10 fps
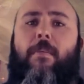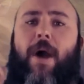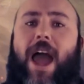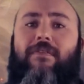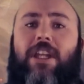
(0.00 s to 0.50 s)
By
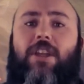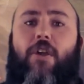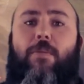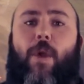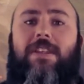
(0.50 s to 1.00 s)
having
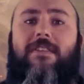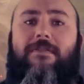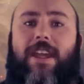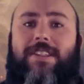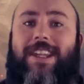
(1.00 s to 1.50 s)
no points
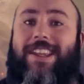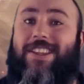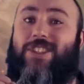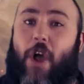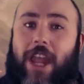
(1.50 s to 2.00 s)
invested in the
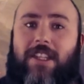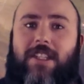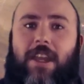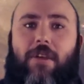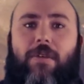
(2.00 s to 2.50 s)
science
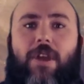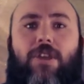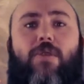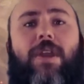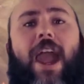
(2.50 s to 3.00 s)
skill,
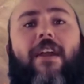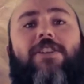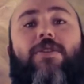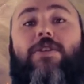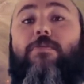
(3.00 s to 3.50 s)
your
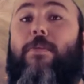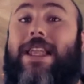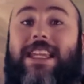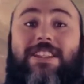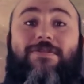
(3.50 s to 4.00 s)
character is
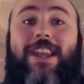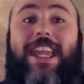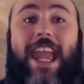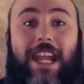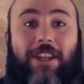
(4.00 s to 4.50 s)

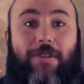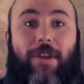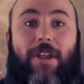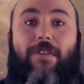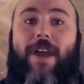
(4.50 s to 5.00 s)
blissfully
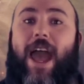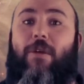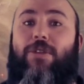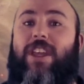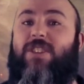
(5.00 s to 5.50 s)
ignorant of how
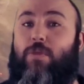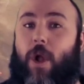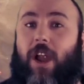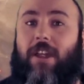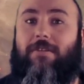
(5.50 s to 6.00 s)
things
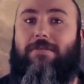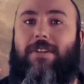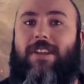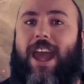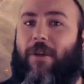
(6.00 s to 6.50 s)
work
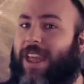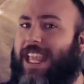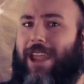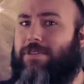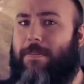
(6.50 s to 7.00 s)
and how they
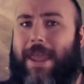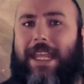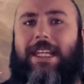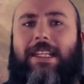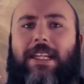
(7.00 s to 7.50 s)
came to
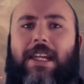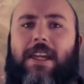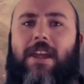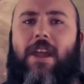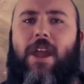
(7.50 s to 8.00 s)
be.
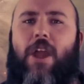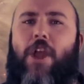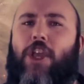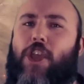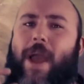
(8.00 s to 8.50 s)

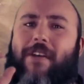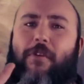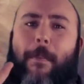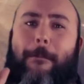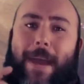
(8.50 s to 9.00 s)
You have
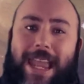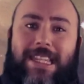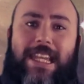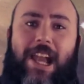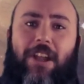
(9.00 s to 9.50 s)
a
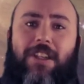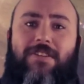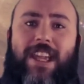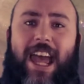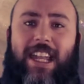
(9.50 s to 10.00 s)
basic
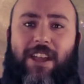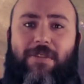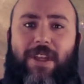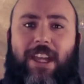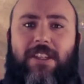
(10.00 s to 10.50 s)
understanding of
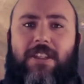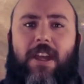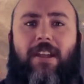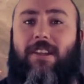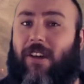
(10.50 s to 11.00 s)
things,
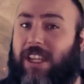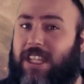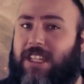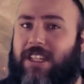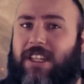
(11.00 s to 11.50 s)

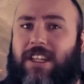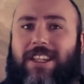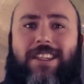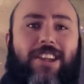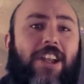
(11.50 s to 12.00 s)
like
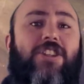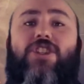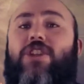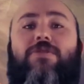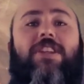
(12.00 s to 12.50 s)

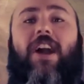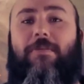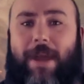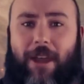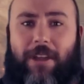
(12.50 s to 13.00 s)
guns use
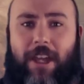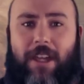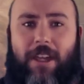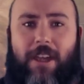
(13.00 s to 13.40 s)
gunpowder,